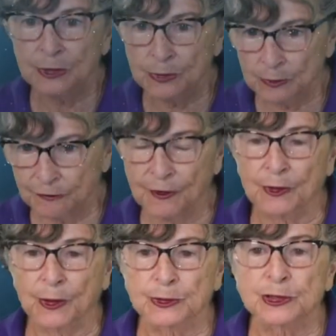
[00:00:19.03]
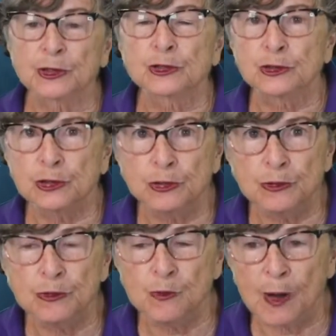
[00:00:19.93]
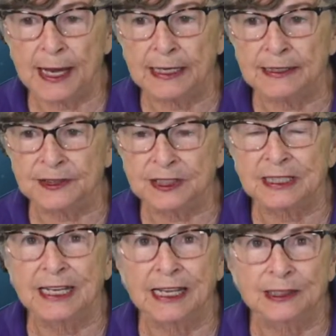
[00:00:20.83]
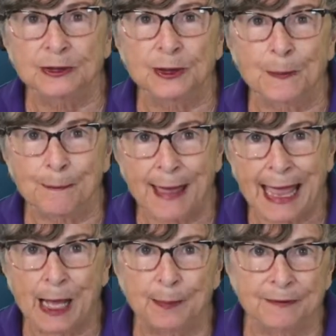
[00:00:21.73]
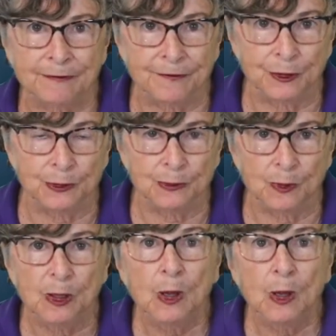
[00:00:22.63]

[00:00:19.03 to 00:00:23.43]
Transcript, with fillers: Google Photos, there's two ways to get to the map view.